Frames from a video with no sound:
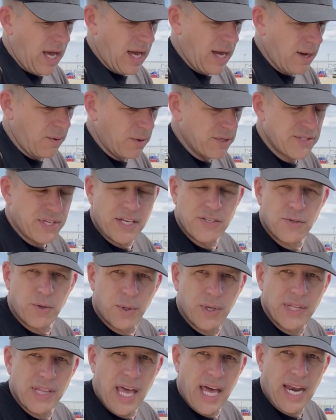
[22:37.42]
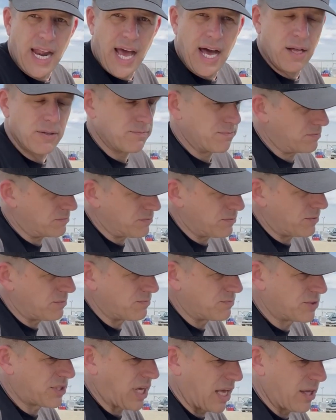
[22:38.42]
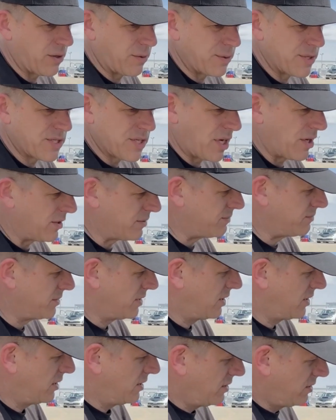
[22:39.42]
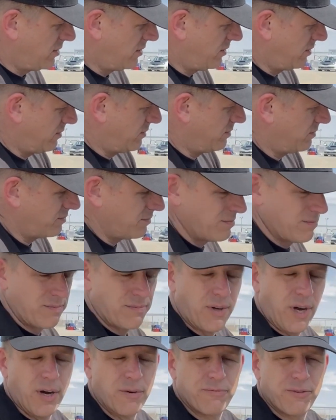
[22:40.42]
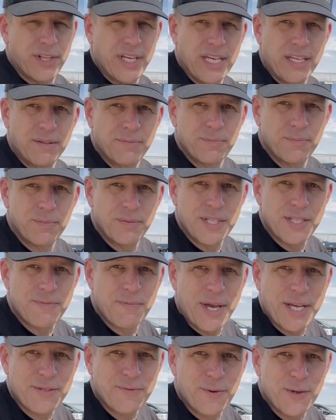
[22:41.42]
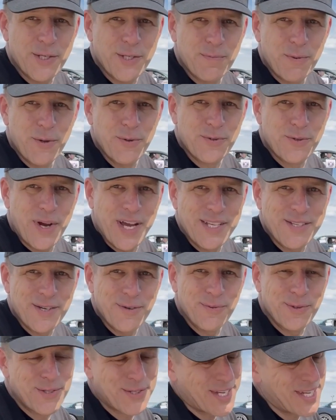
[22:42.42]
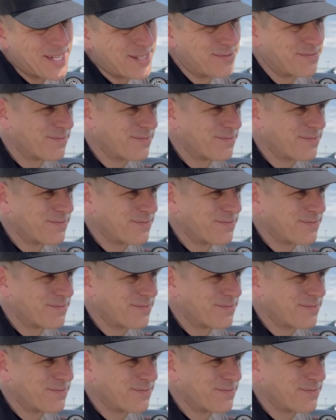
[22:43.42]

once I sorted that out, solid result. Hopefully this makes for a smooth transit. We'll see.